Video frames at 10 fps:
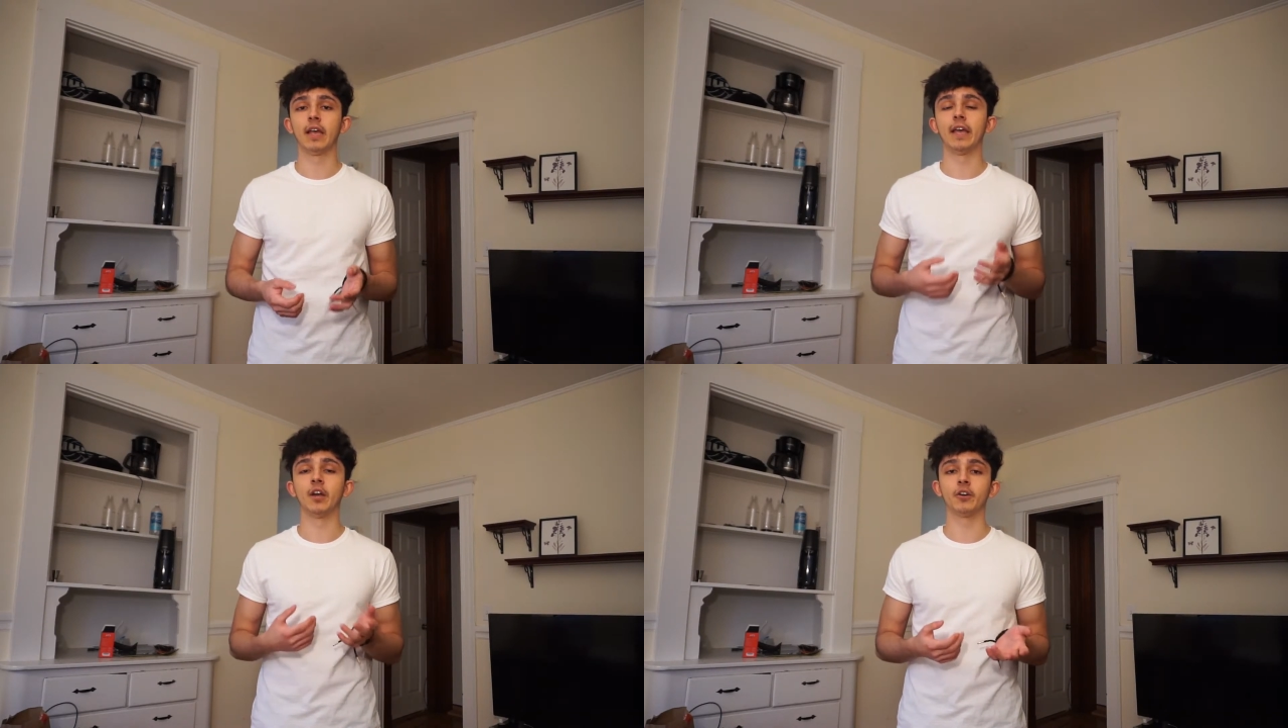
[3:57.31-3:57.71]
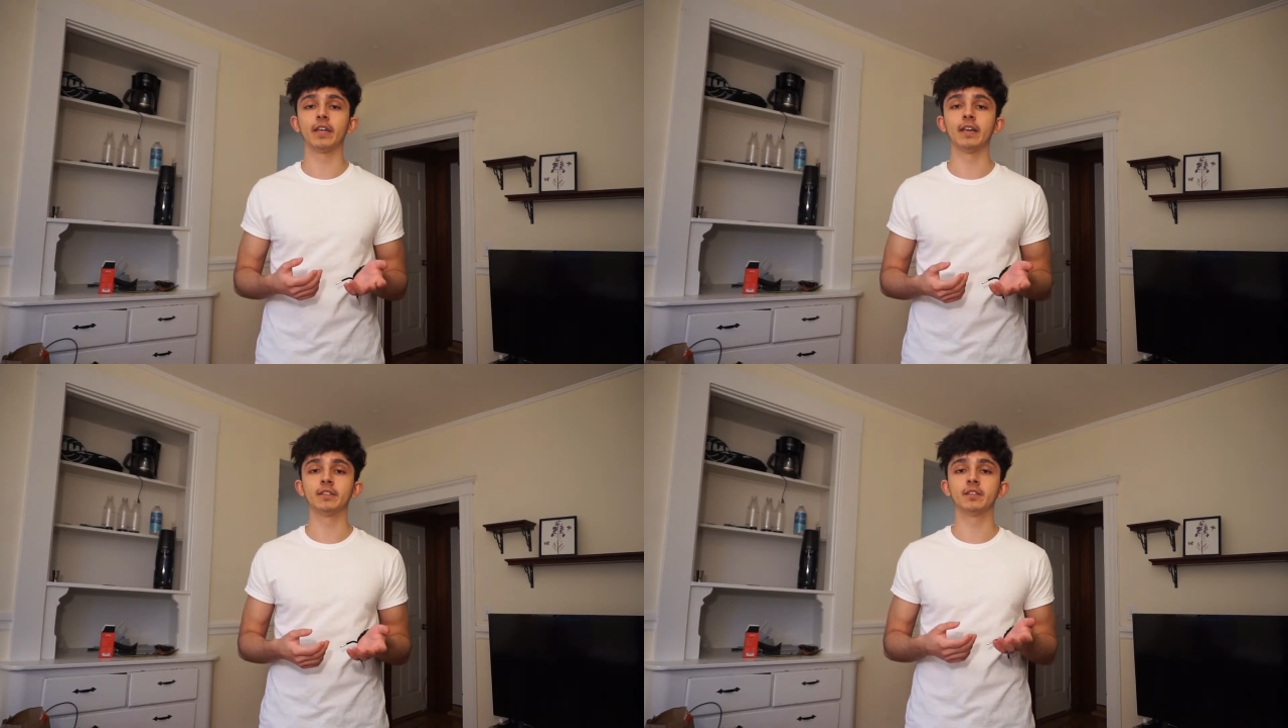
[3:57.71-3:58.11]
in our
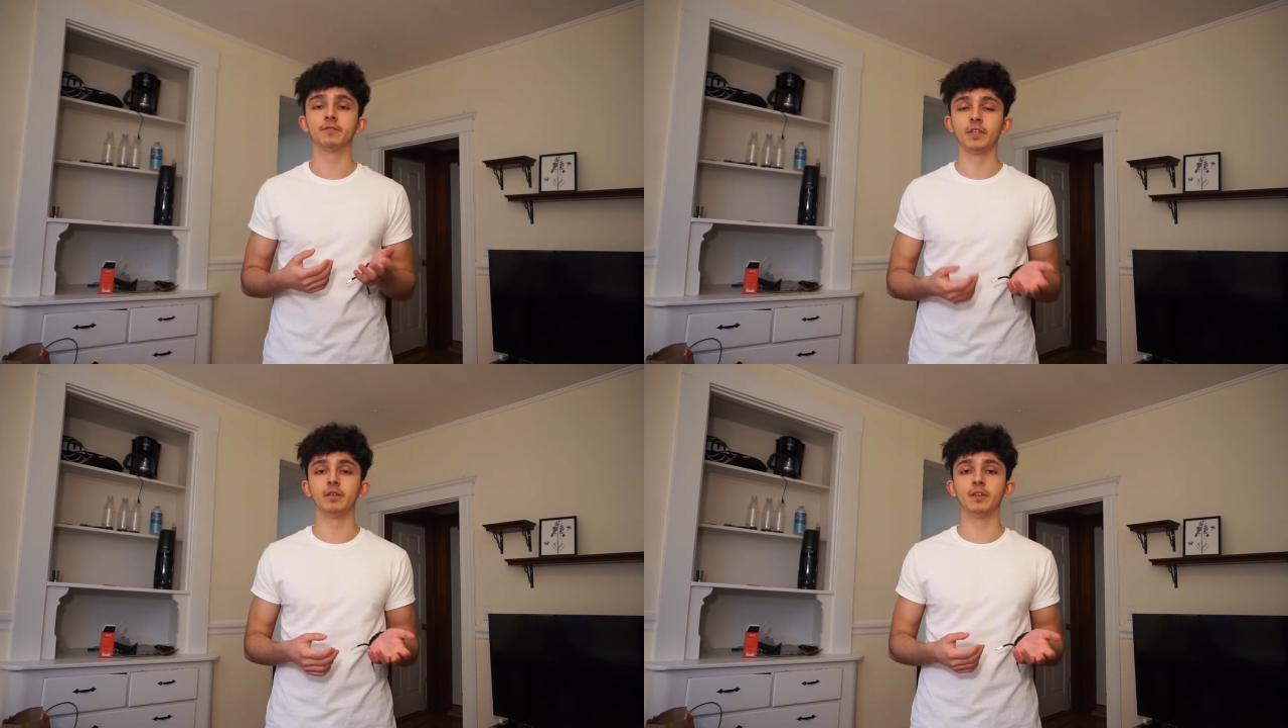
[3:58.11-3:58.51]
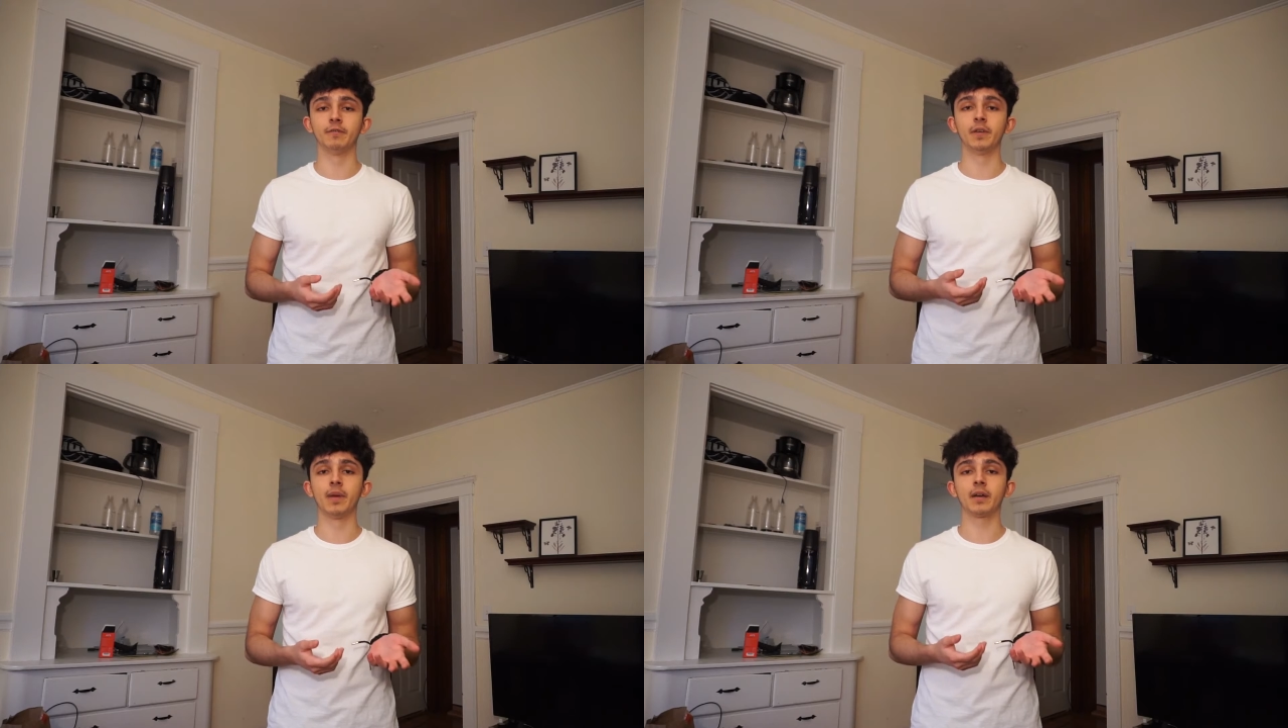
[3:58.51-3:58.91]
case, the
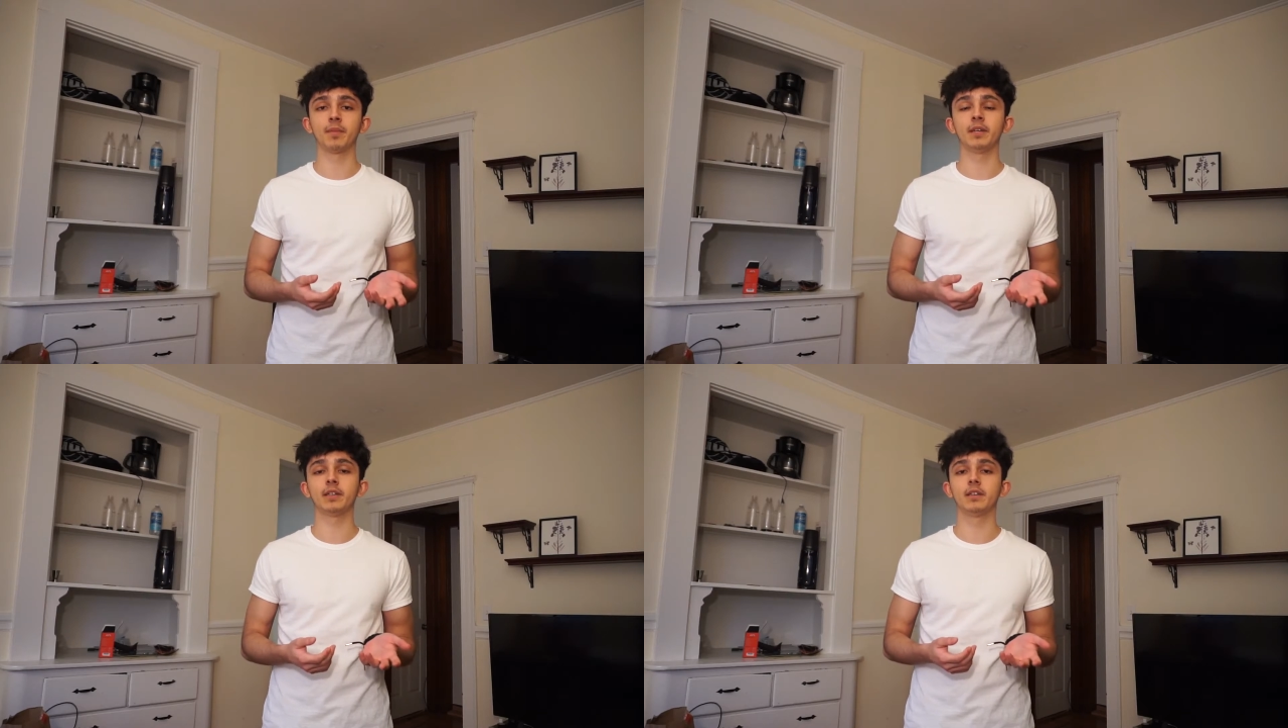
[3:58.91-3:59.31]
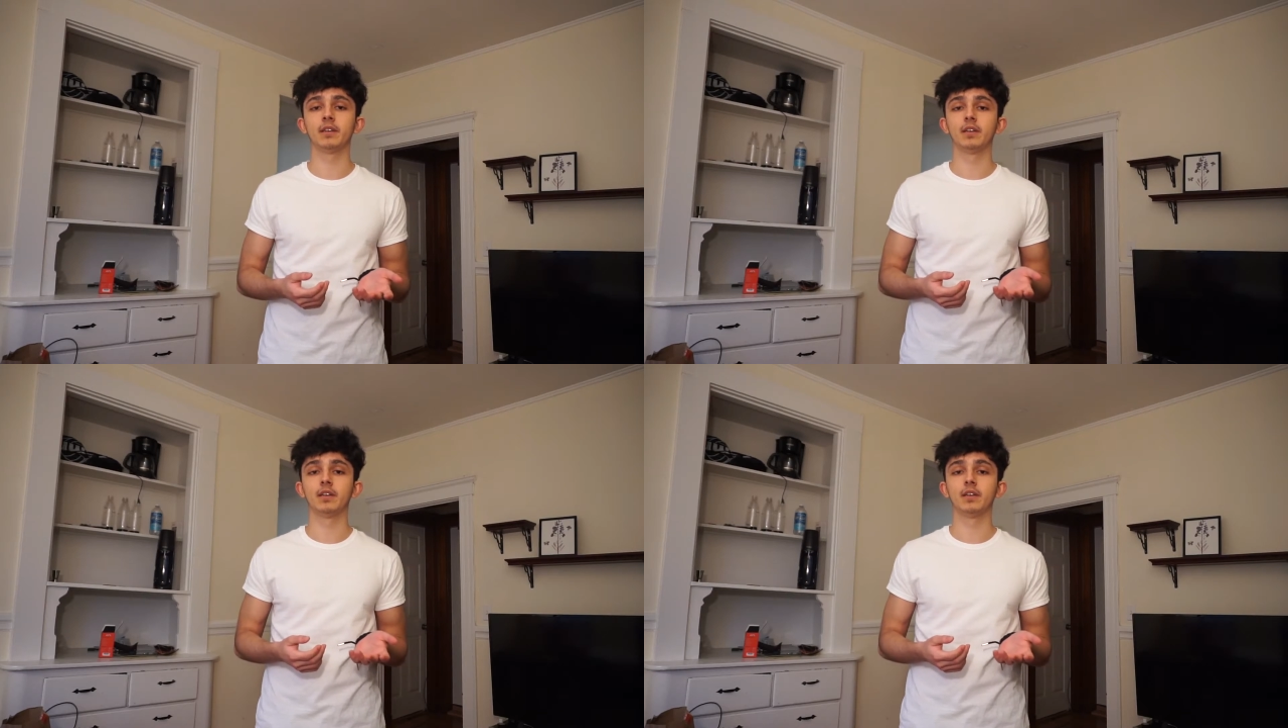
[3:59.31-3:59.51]
feedback mic,